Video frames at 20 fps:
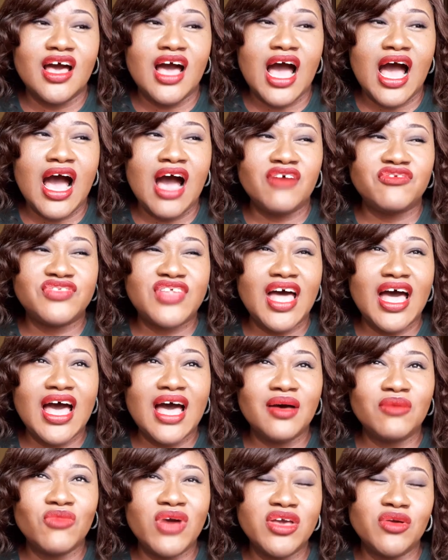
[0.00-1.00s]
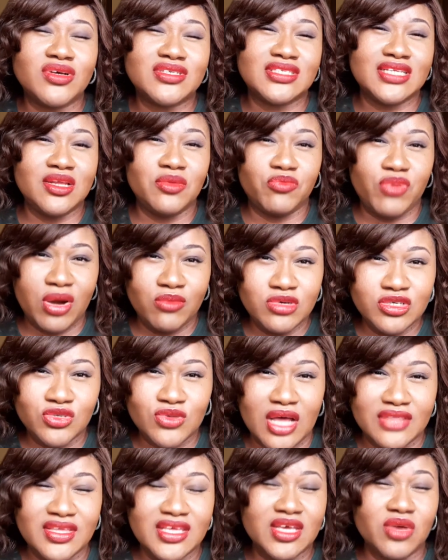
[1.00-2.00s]
after, when he was still in primary
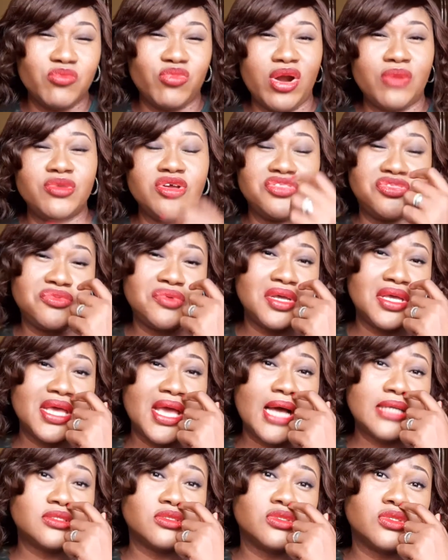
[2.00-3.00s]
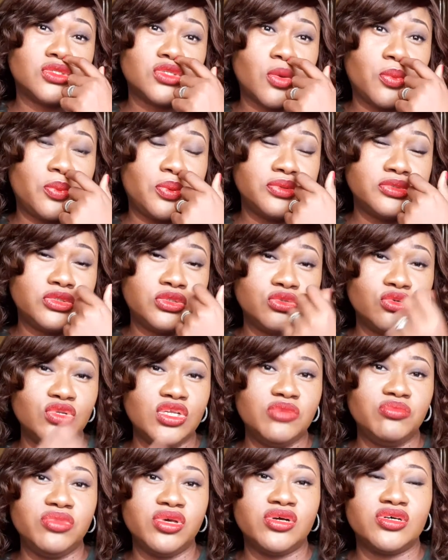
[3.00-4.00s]
school, I think in primary 3, he had to stop
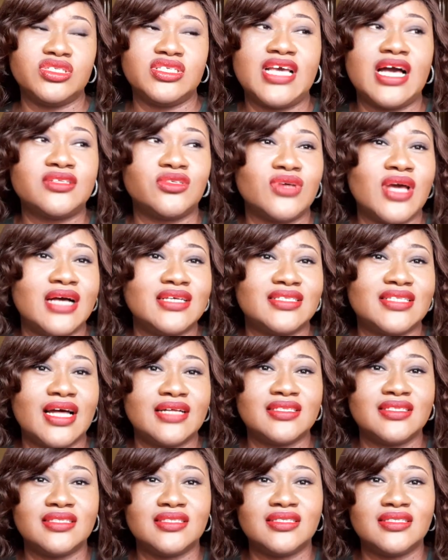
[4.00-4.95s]
schooling because he had to go and start